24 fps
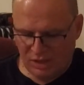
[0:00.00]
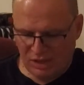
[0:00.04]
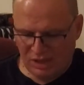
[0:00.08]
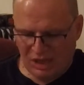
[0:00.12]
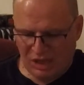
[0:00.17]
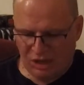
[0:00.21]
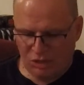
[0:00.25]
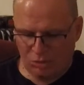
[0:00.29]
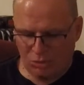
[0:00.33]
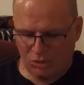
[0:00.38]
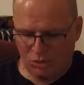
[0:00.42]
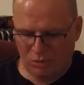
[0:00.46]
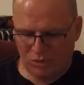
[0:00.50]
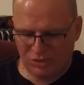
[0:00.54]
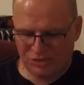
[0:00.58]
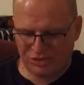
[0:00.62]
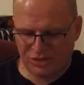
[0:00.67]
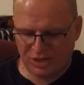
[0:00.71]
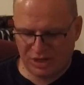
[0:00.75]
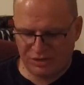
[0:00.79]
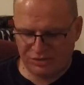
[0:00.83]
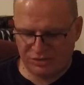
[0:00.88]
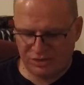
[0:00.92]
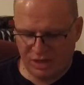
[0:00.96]
I don't really want to
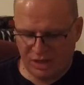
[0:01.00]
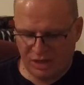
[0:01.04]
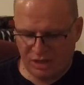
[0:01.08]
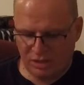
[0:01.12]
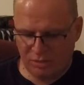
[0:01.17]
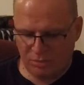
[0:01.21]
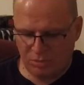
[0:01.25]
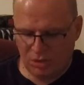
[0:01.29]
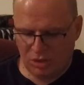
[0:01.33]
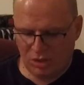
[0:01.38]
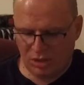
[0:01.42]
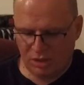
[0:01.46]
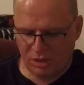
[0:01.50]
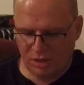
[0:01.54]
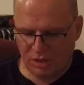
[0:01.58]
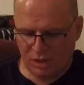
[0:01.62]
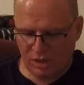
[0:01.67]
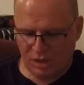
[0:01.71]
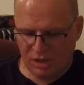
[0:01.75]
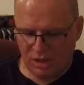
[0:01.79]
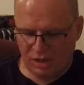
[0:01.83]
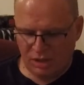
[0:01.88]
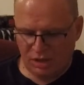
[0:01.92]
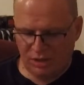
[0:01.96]
say his name, but
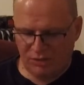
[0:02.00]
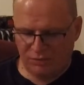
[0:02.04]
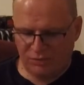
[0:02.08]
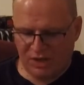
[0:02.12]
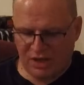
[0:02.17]
if